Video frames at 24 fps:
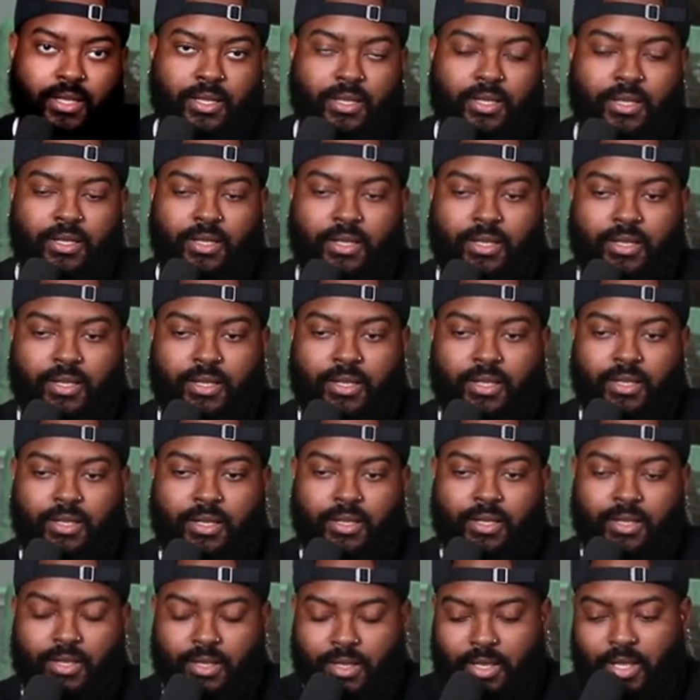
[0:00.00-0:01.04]

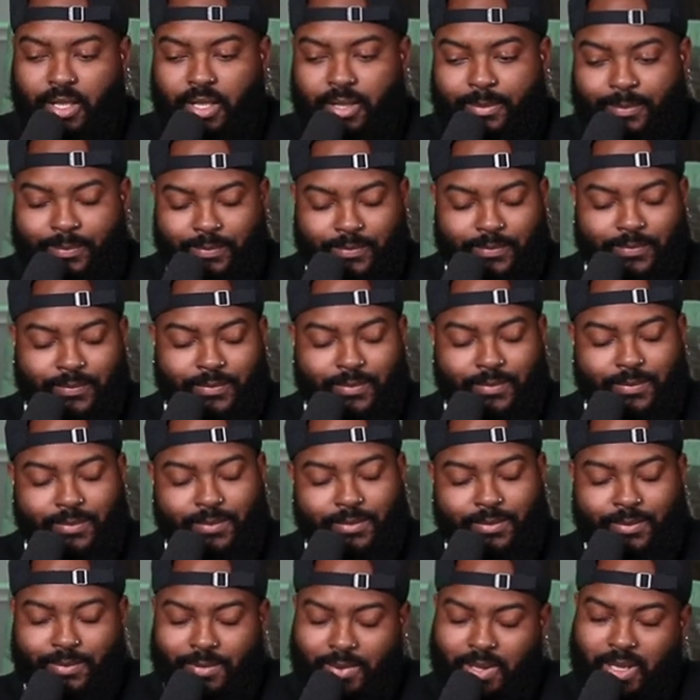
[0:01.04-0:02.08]

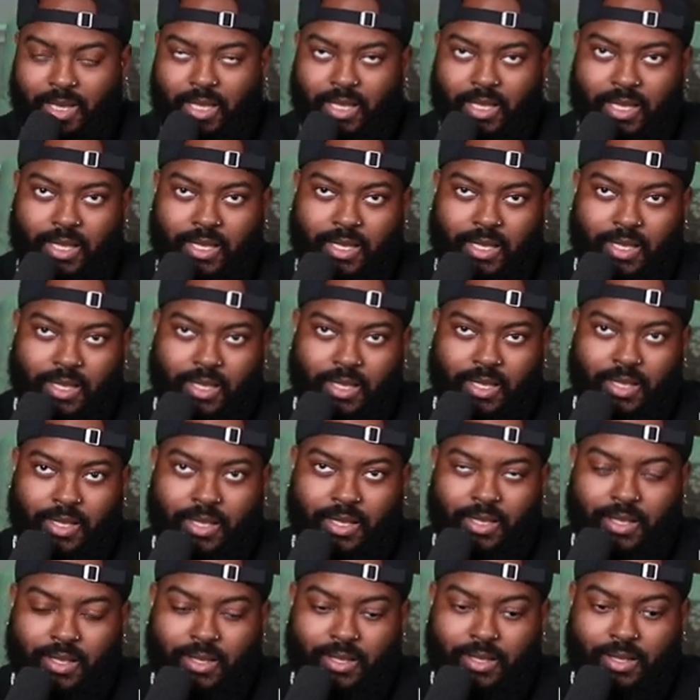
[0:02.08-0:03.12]

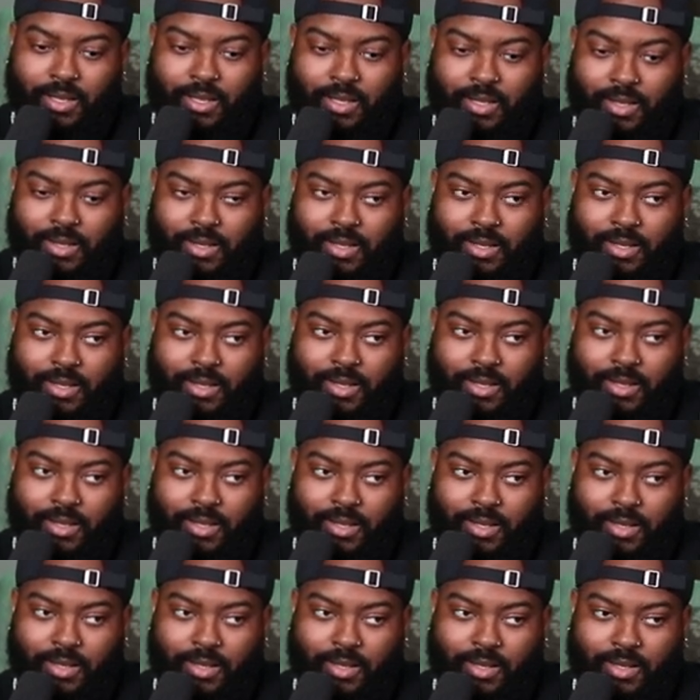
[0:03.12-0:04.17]

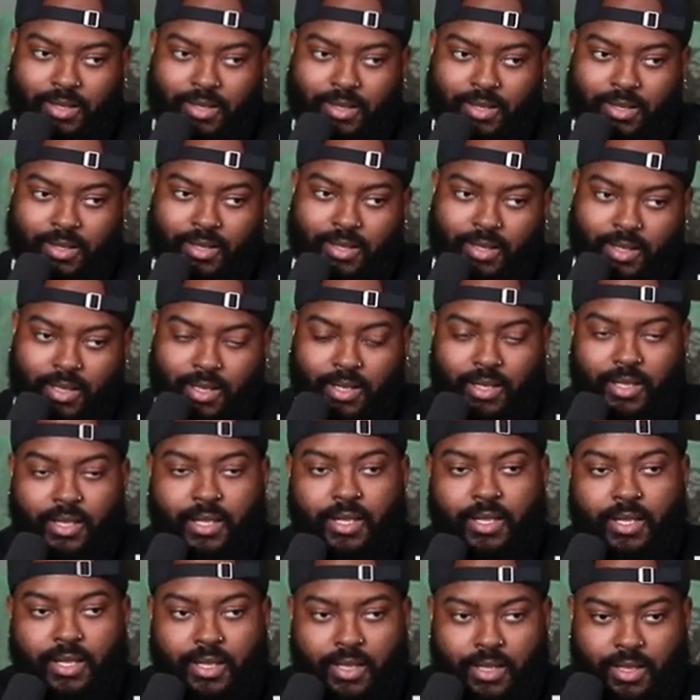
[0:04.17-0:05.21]

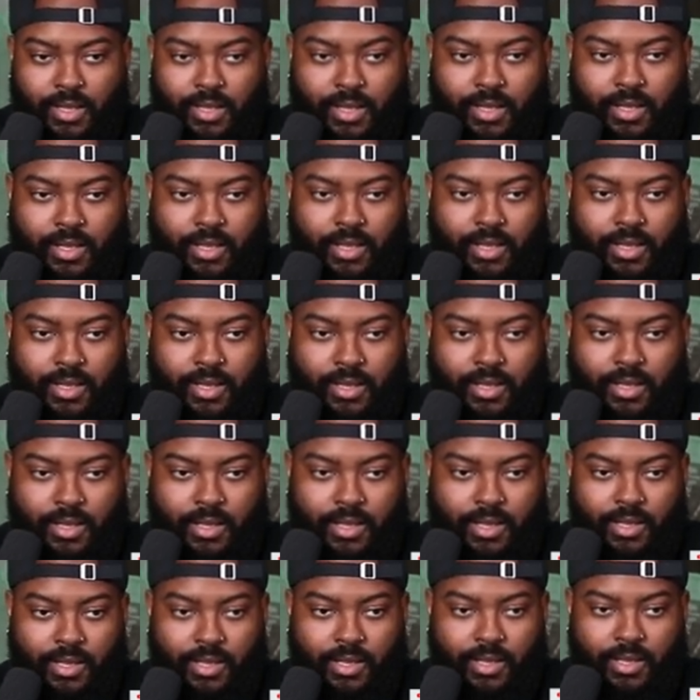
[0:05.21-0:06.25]

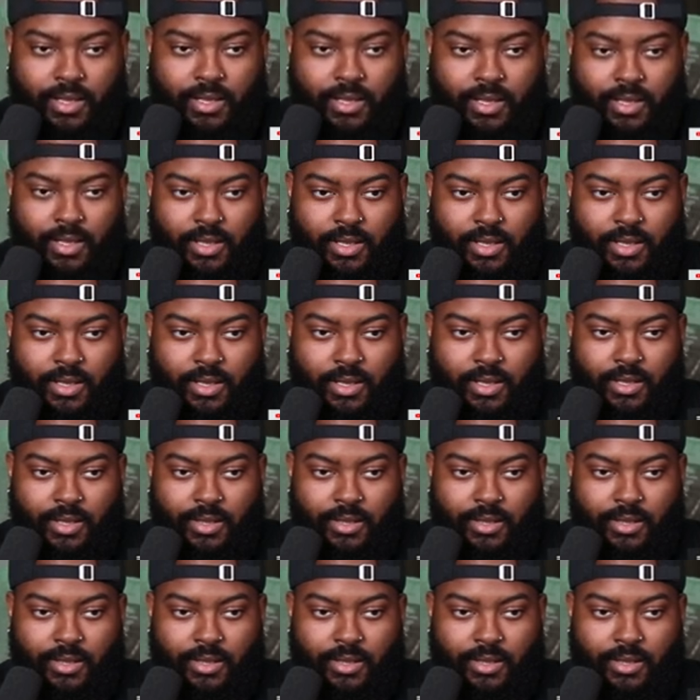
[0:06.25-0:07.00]
This person isn't speaking.